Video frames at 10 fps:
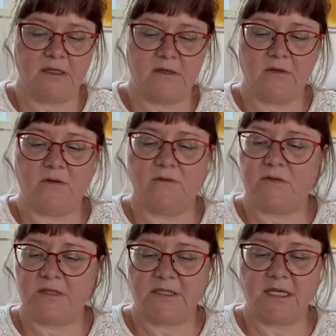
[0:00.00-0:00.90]

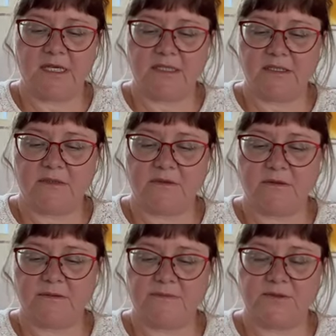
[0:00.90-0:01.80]
oversized
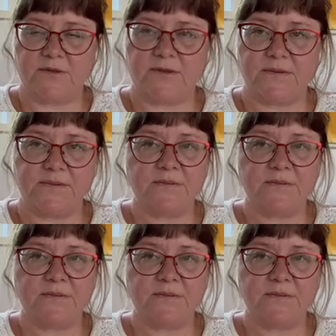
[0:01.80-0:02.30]
or so,